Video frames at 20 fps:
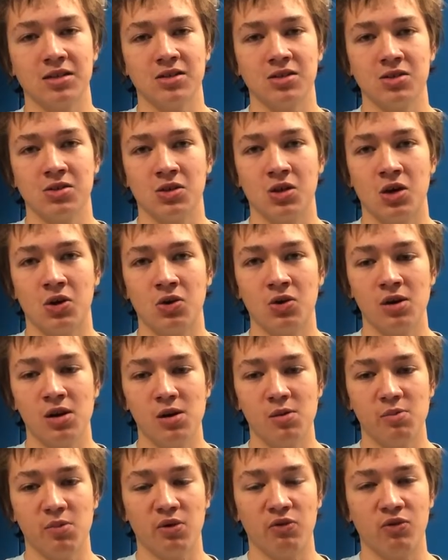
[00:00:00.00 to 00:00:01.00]
is slow,
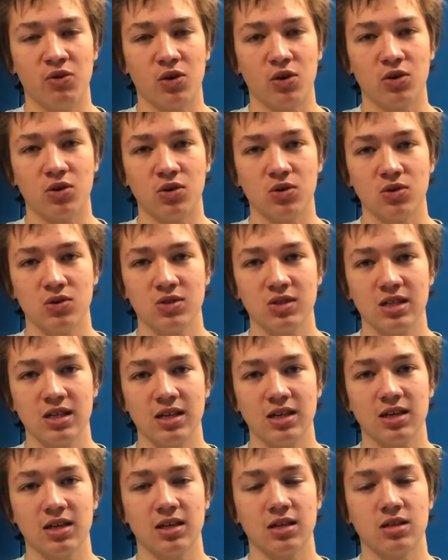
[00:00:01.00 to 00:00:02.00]
but for a glue
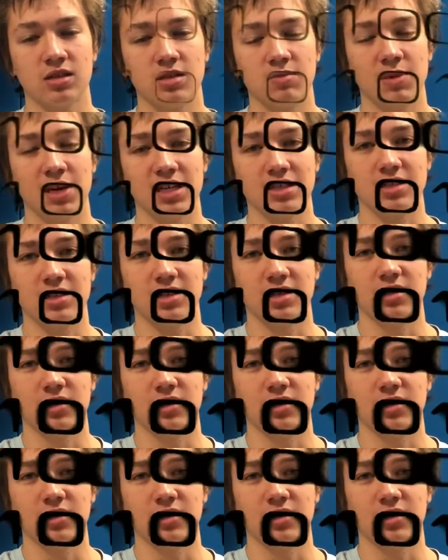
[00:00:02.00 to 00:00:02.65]
stick, it's the best you